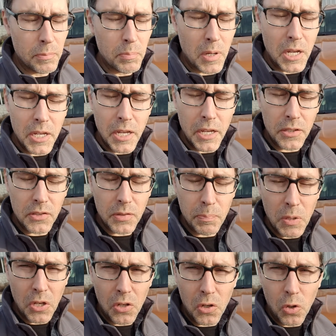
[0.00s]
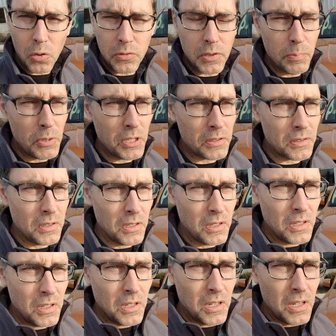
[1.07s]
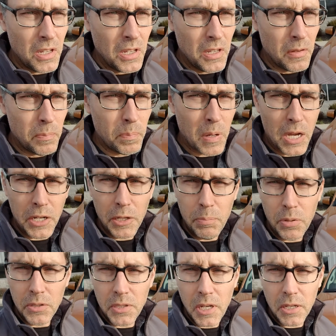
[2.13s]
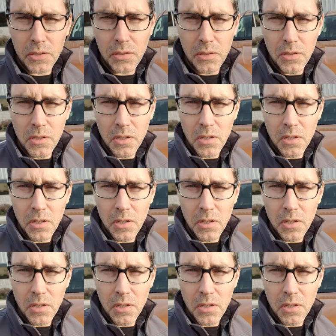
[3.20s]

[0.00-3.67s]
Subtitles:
by Xpel Ultimate body protection.